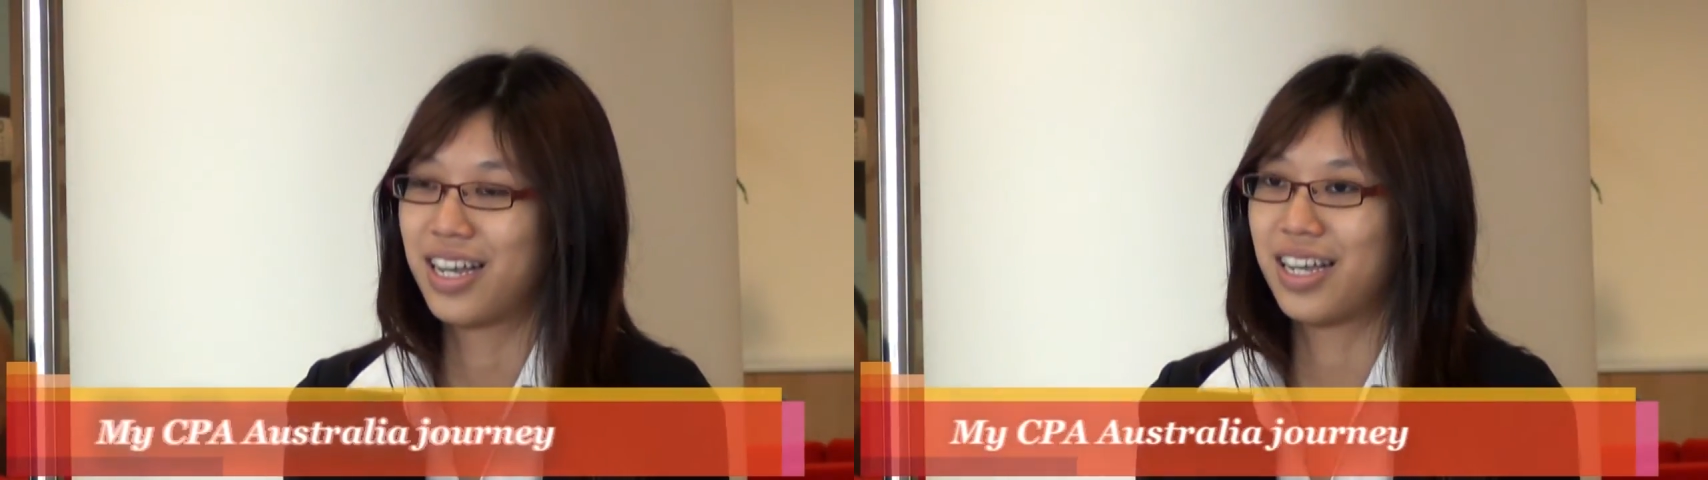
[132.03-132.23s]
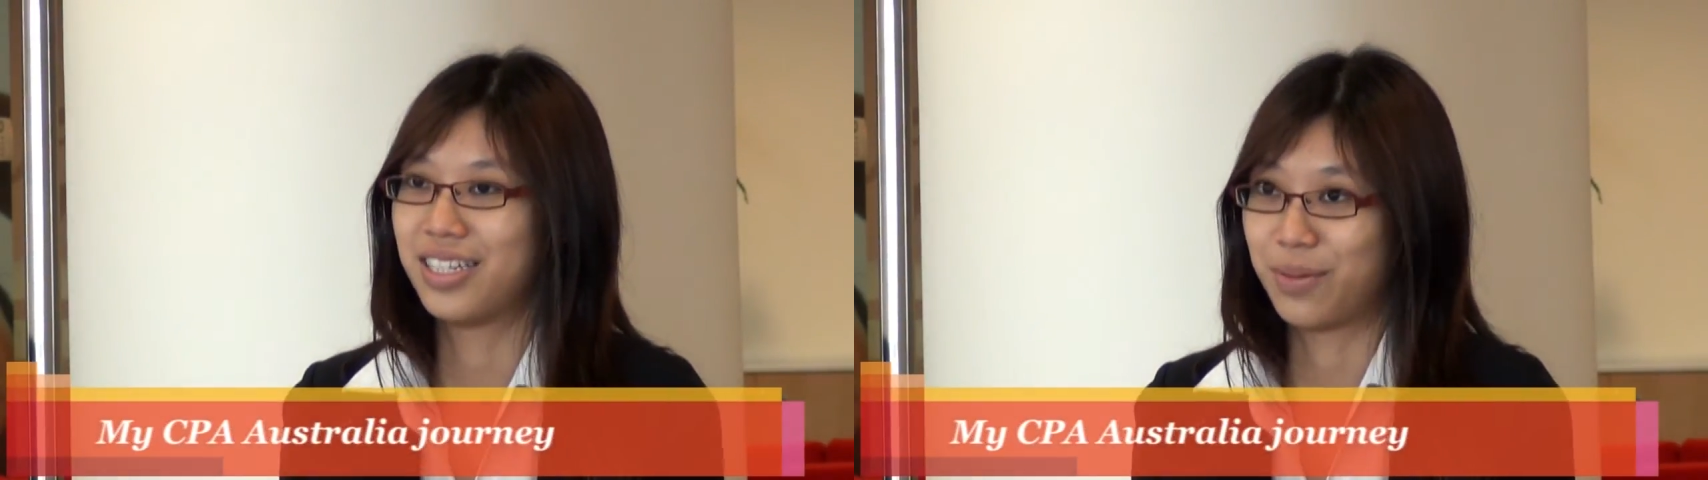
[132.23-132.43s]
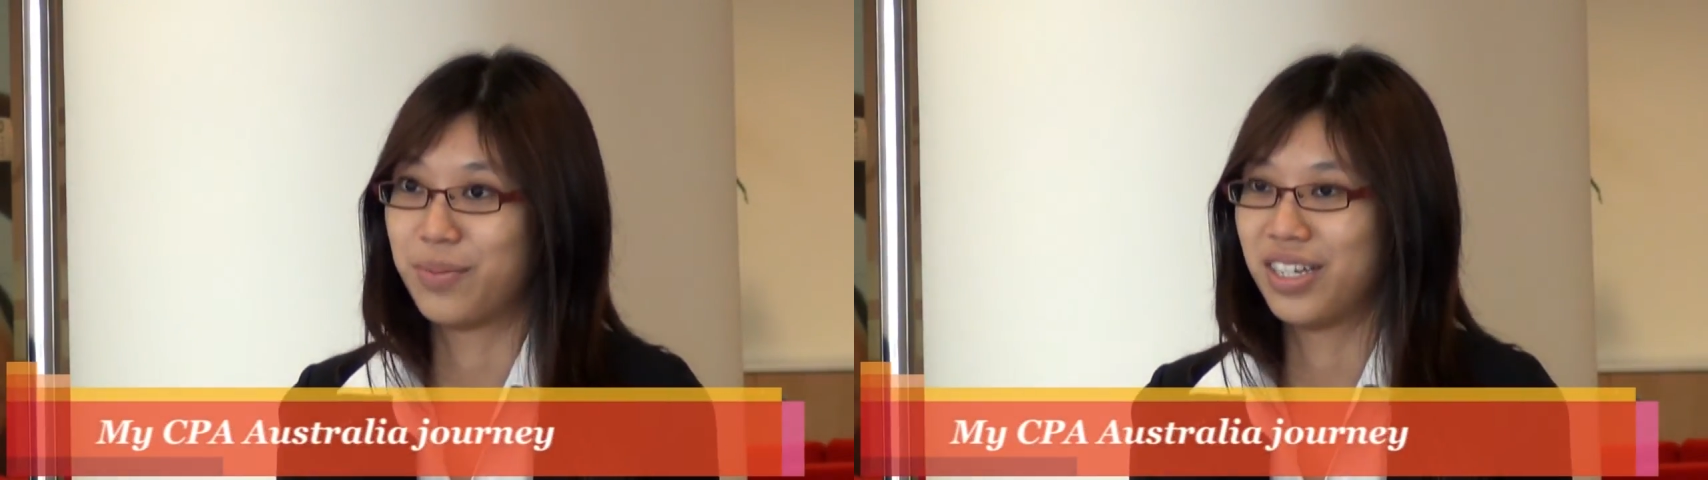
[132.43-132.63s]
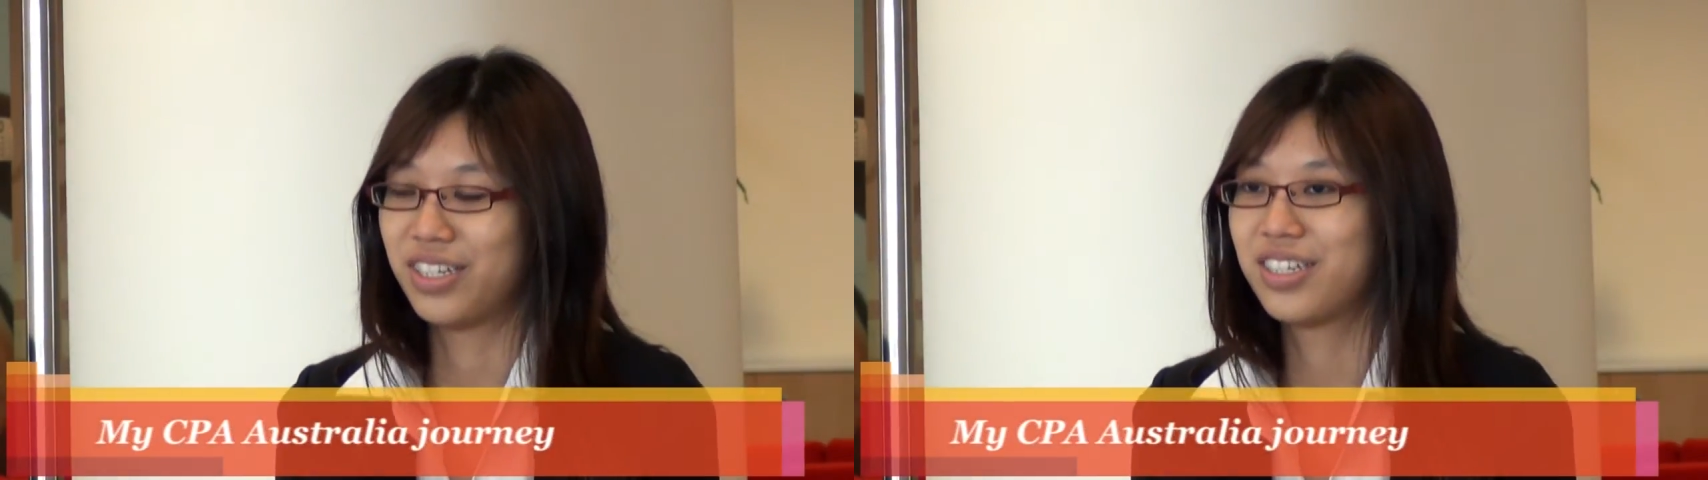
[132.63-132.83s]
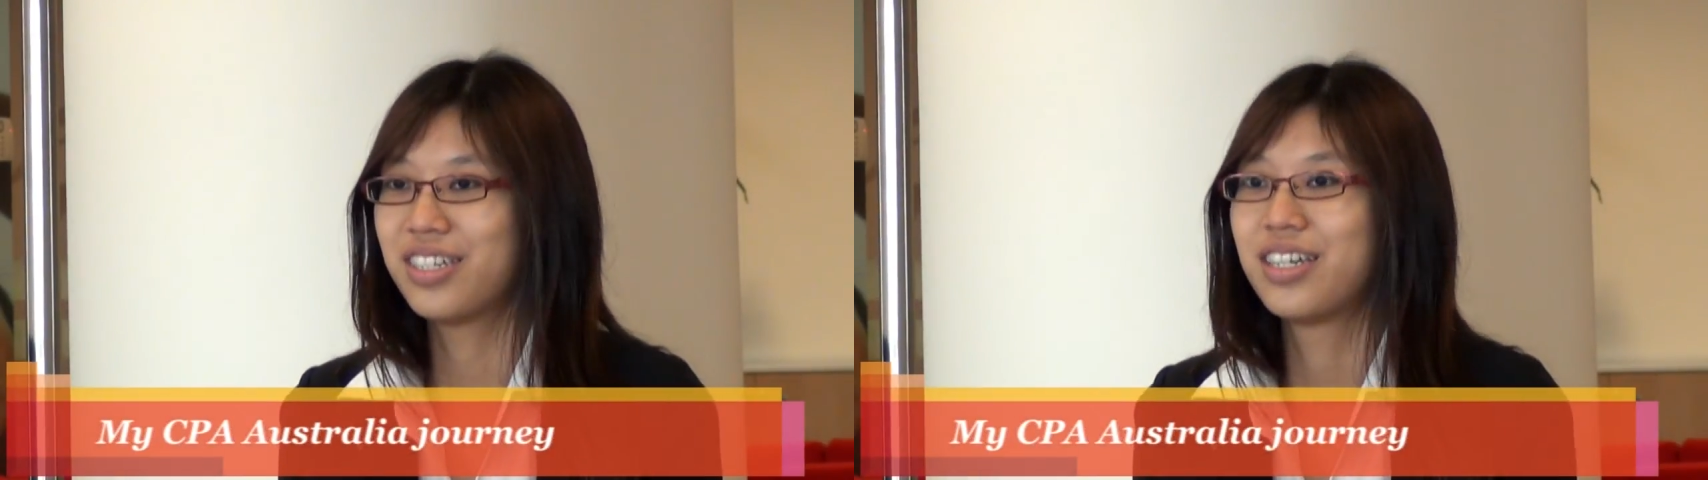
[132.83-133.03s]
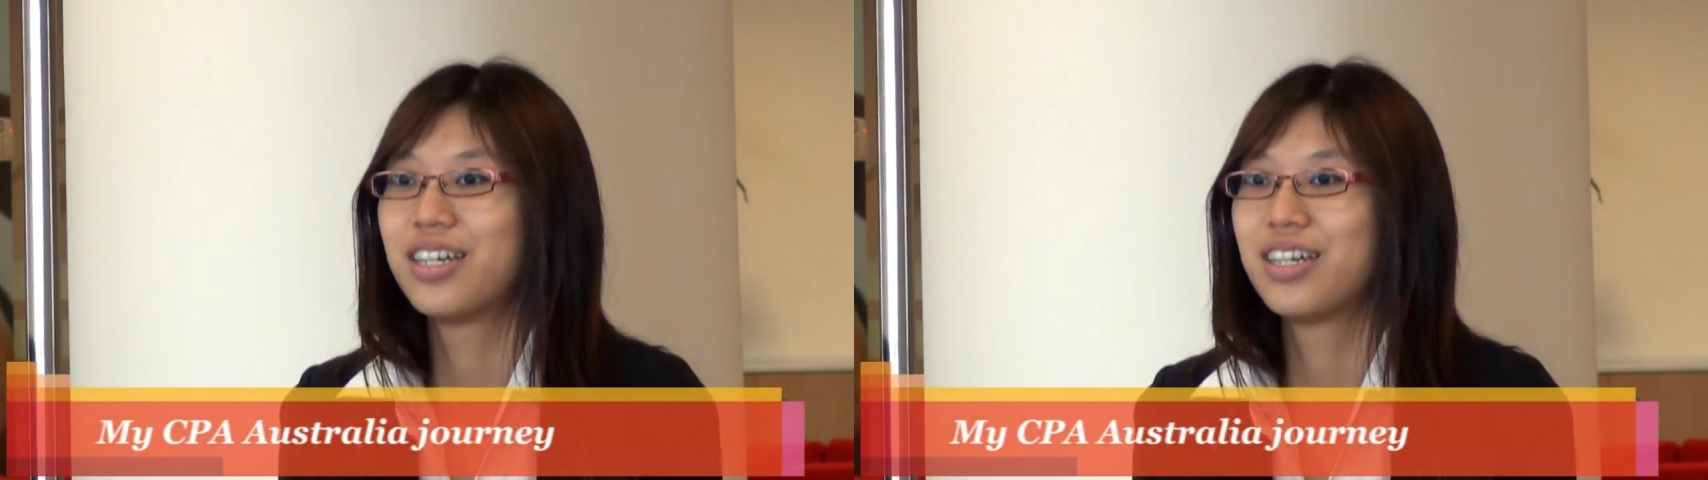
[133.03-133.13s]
examination.